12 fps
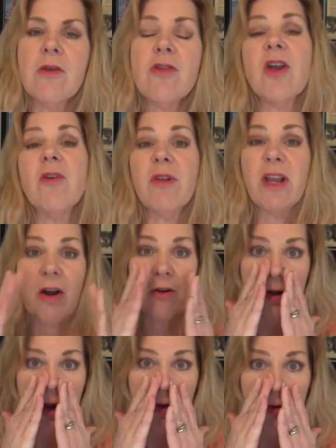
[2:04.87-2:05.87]
Generally
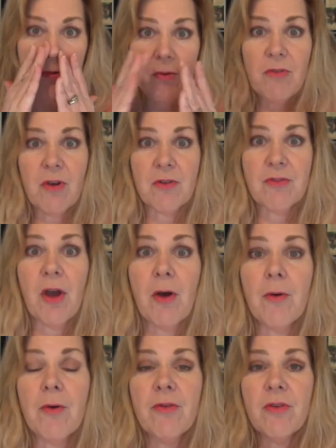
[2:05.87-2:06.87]
our nose, our
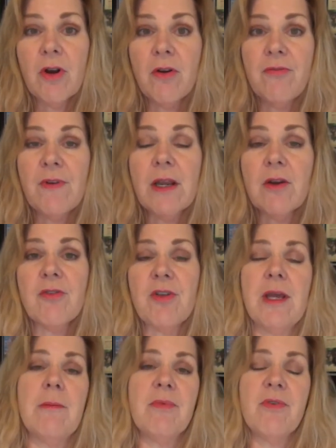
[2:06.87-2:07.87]
toes, and our
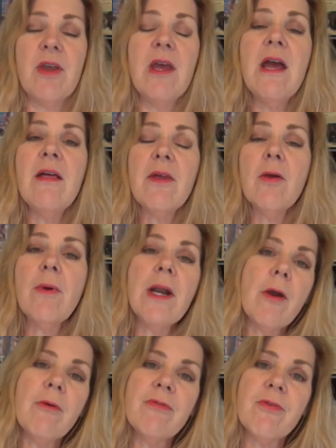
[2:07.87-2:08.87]
fingertips. They're what
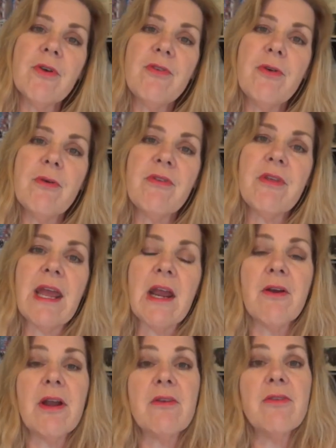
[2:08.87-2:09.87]
I refer to as the
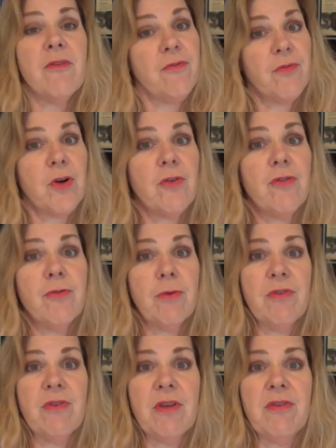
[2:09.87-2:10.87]
areas of first
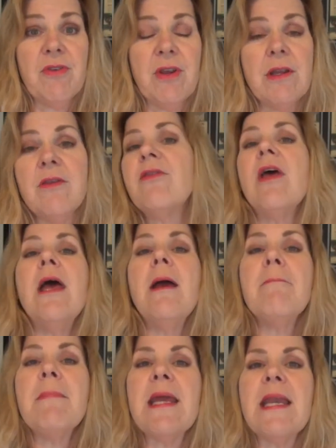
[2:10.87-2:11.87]
resistance,
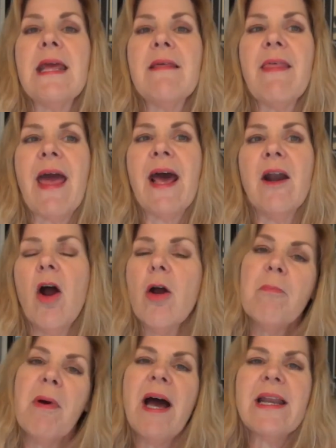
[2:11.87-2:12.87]
meaning that our
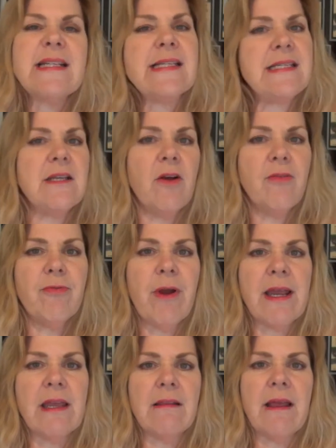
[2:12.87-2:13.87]
bodies
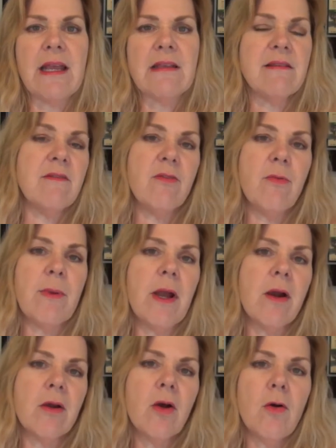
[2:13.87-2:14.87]
self-regulate since we
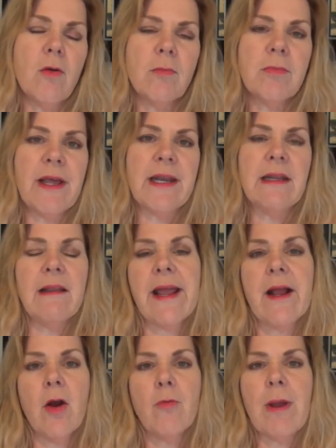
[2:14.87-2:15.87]
aren't cold-blooded
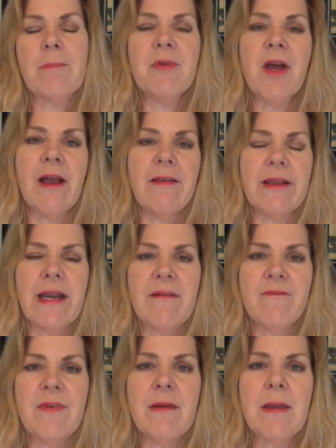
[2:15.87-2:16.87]
like our reptile and
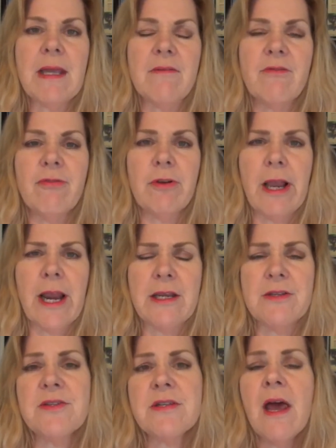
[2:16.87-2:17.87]
amphibian
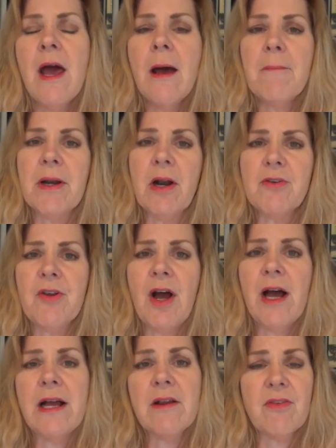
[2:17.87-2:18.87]
friends, but our
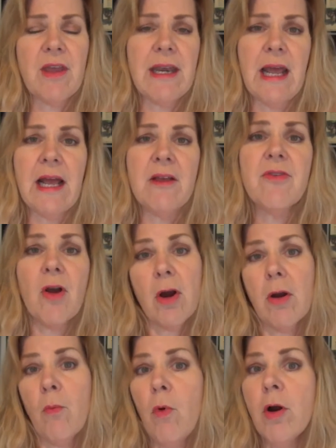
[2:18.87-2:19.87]
dogs and us
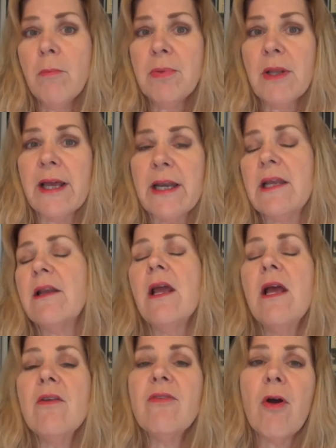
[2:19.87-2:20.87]
are warm-blooded.
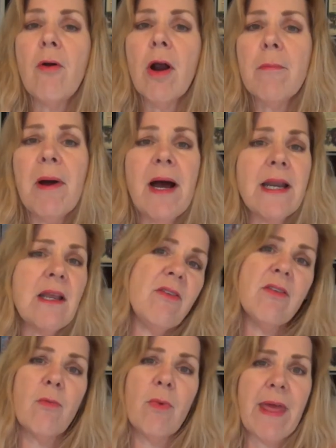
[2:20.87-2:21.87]
So our
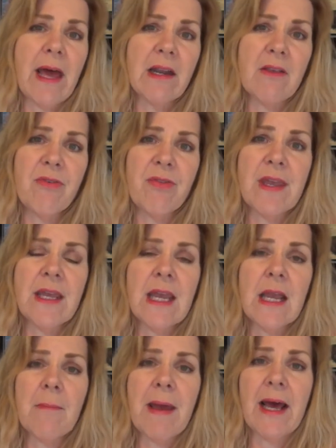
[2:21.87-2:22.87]
bodies, without us
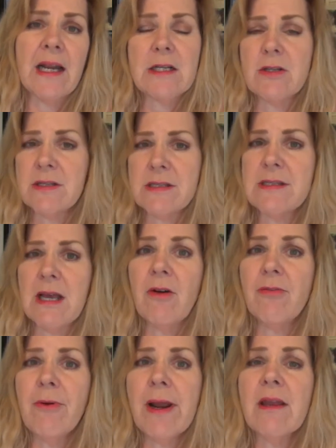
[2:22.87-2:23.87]
thinking about it,
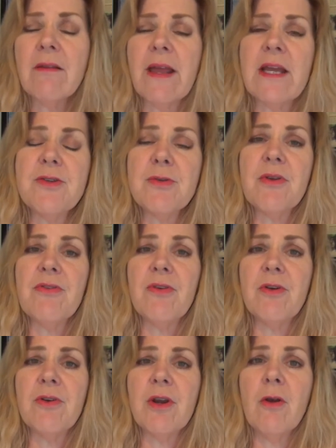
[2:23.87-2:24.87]
self-regulate to a
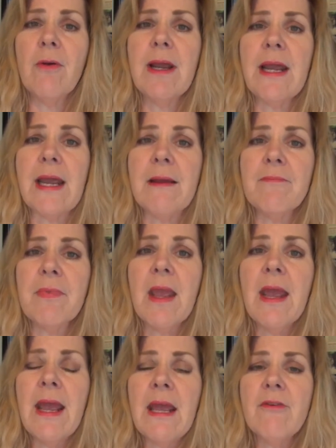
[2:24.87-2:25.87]
certain degree.
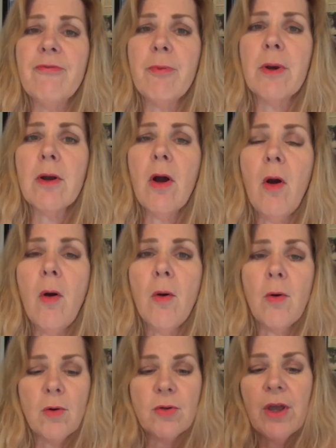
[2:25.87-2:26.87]
If we're
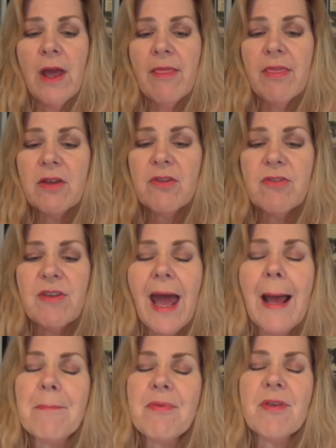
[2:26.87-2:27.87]
cold, they'll
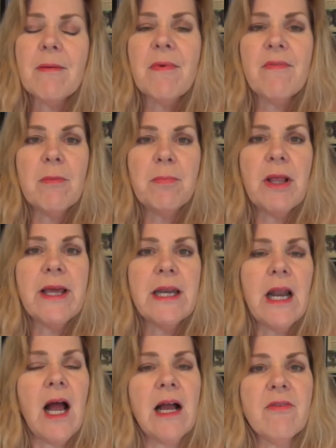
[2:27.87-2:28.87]
zap some of the blood and
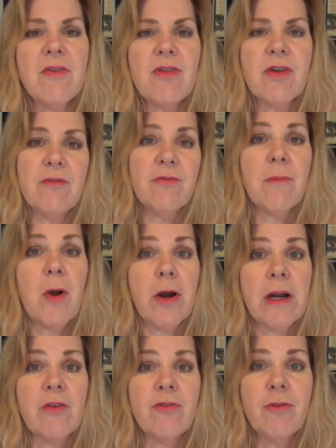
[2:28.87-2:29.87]
oxygen from our
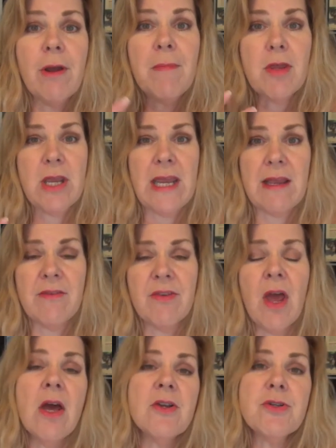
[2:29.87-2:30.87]
extremities
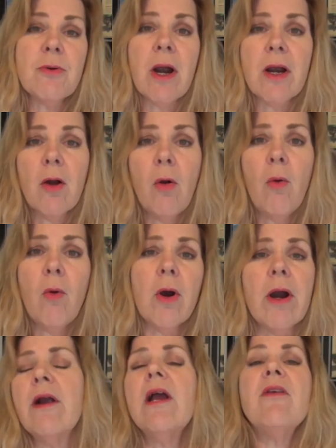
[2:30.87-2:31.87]
to our
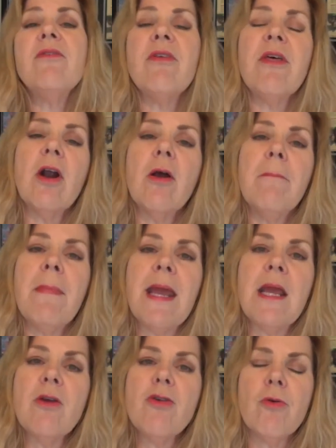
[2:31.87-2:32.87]
core so that our
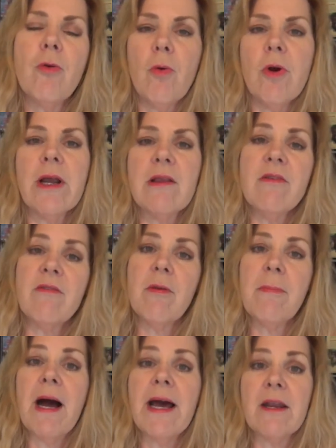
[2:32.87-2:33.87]
major organs of the
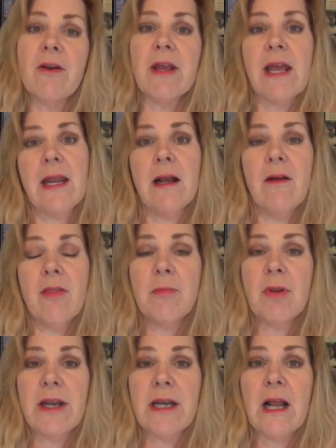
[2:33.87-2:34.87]
body are getting all the
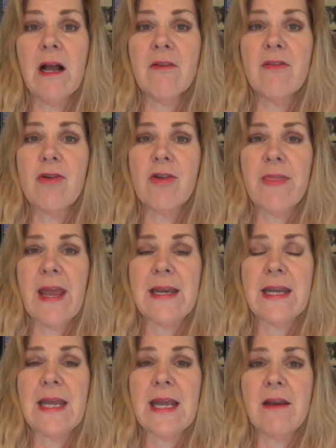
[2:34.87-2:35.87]
blood and oxygen they
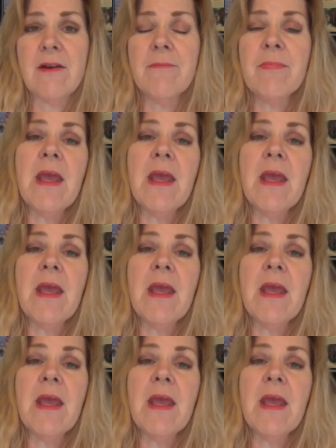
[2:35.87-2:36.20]
need.